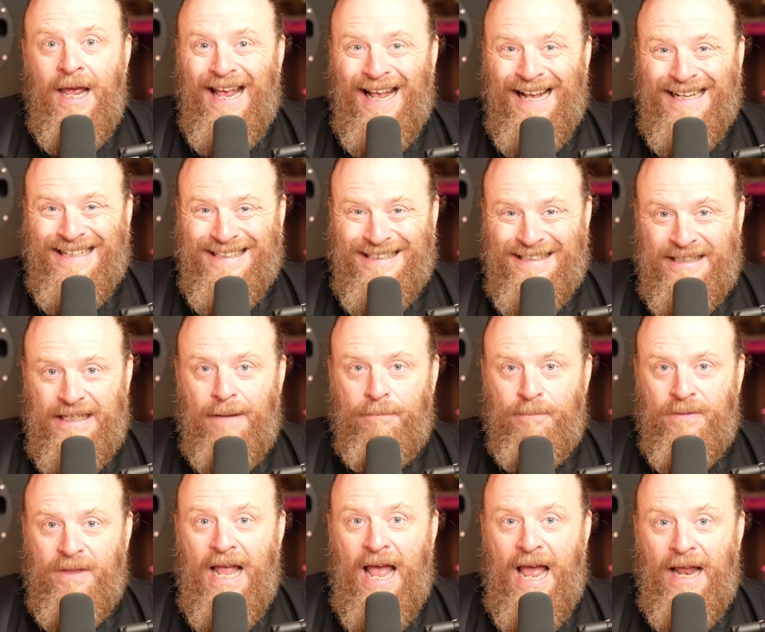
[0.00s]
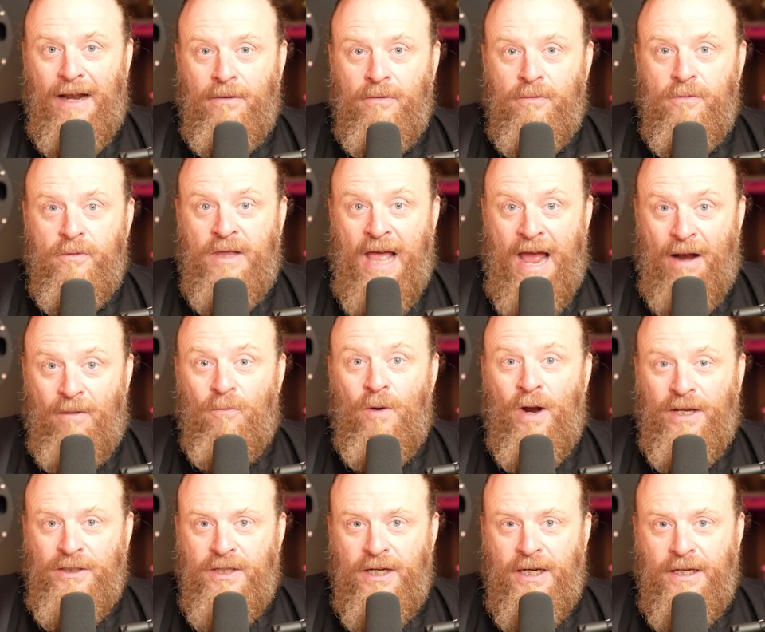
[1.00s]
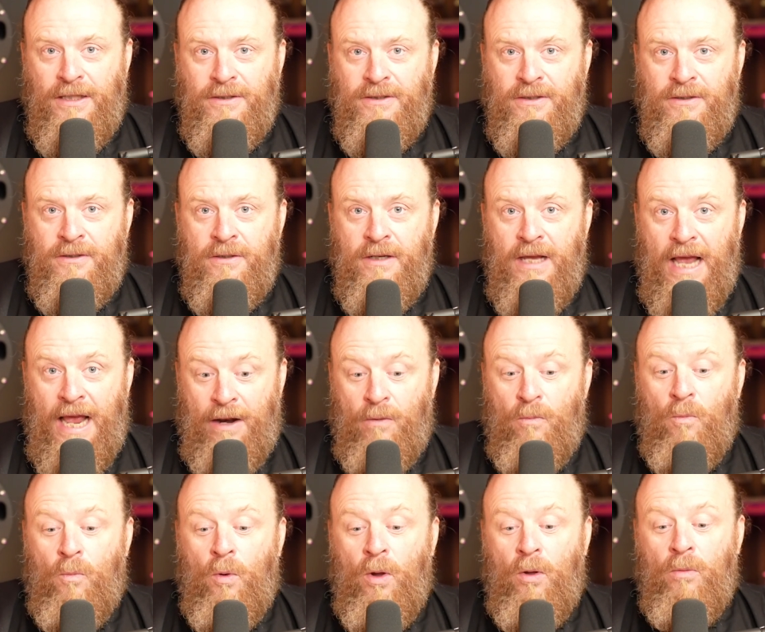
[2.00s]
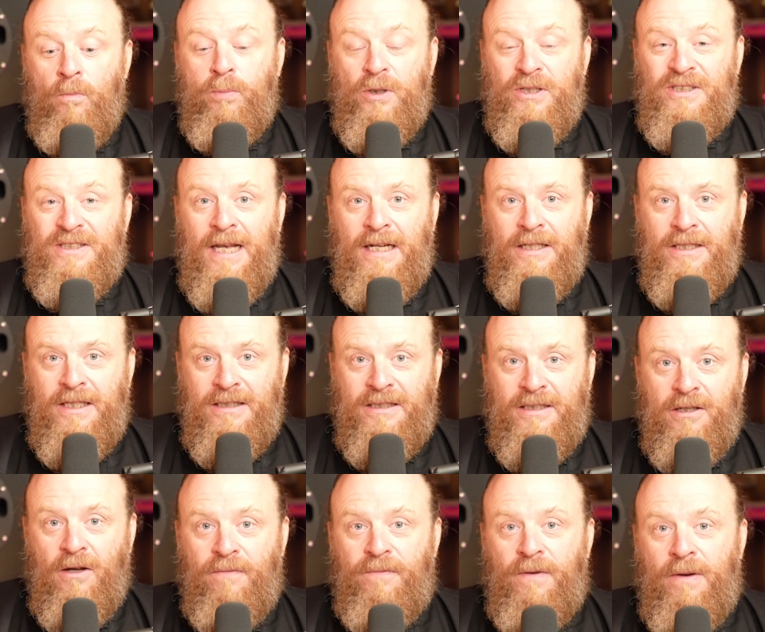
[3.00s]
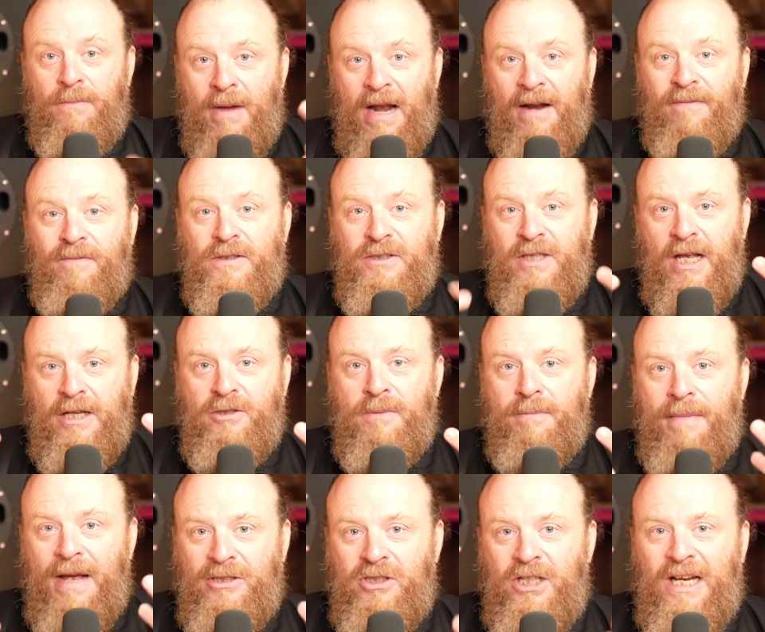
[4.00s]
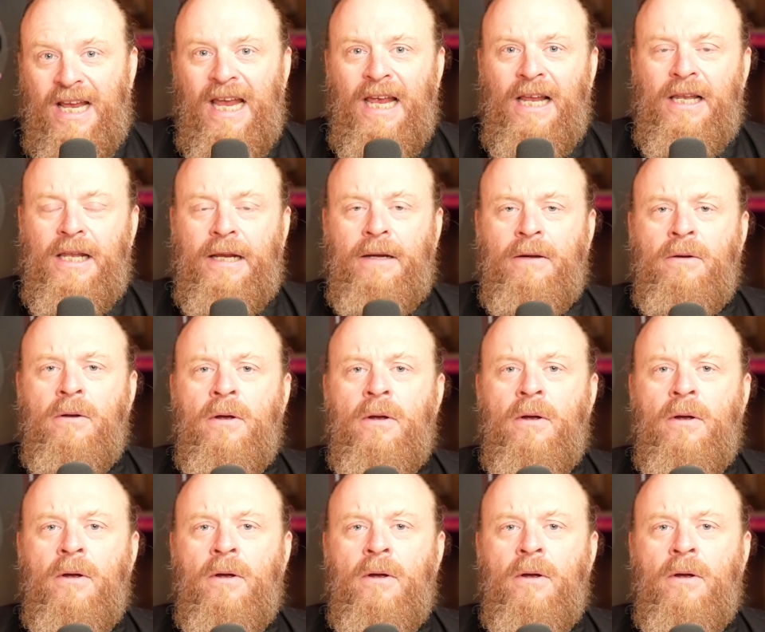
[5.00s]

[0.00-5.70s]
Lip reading: accept that resonance, and it will present itself in manifestation, magic healing,